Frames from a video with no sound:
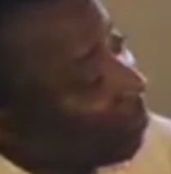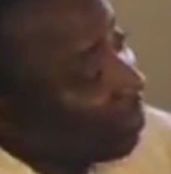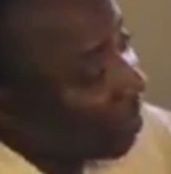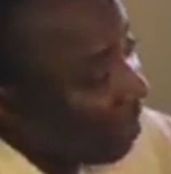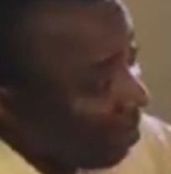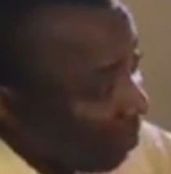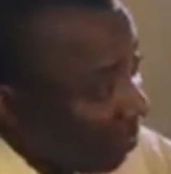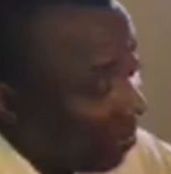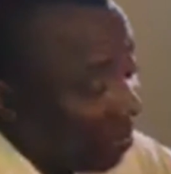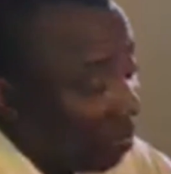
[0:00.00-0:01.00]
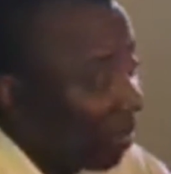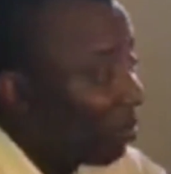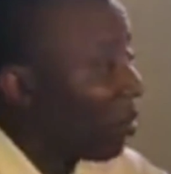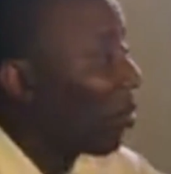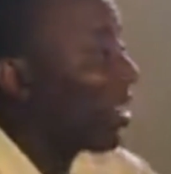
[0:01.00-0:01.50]
reserve
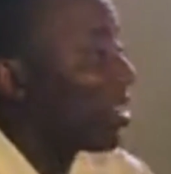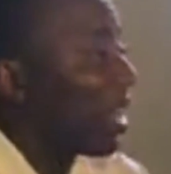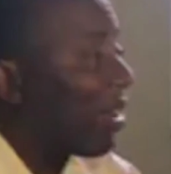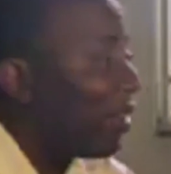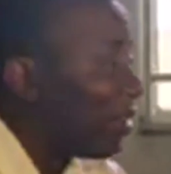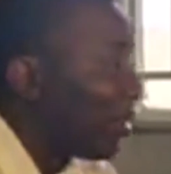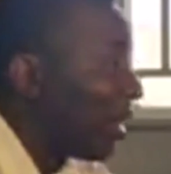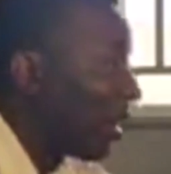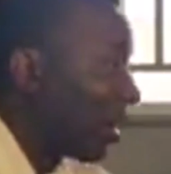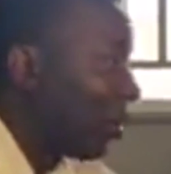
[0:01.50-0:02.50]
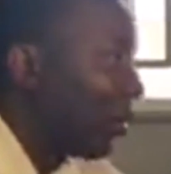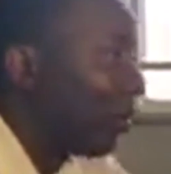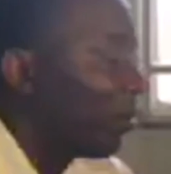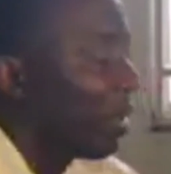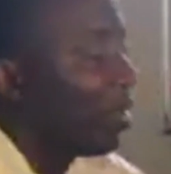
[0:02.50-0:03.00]
when people are starving to death at home.